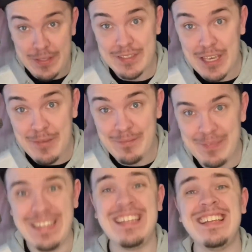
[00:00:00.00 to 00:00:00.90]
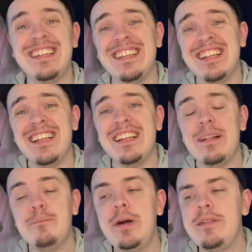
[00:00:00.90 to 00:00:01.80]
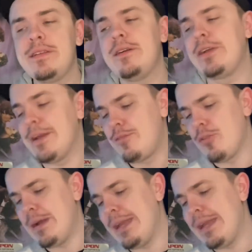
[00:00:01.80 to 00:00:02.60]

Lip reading: scheme. But, okay, so my